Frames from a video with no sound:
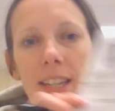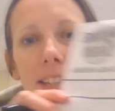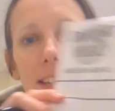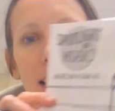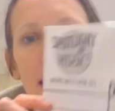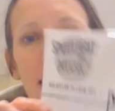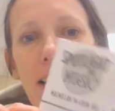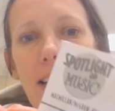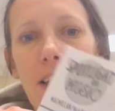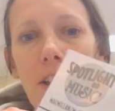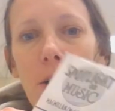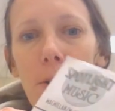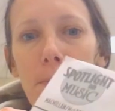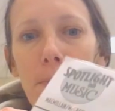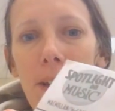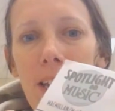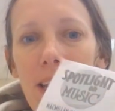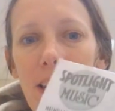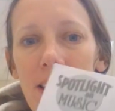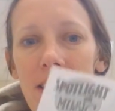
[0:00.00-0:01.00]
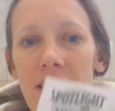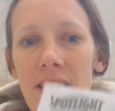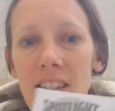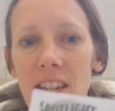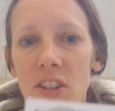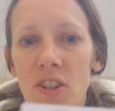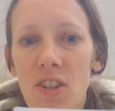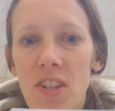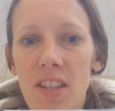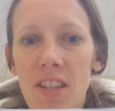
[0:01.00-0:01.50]
tiny little P that
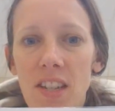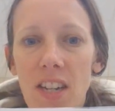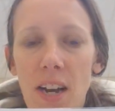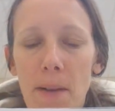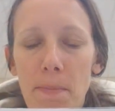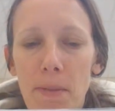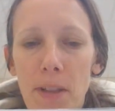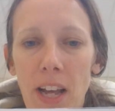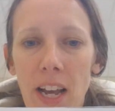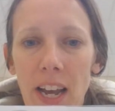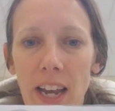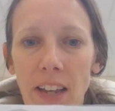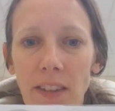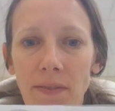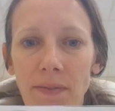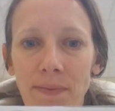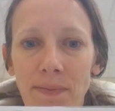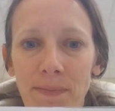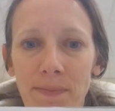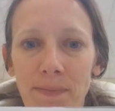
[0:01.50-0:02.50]
touches the top line.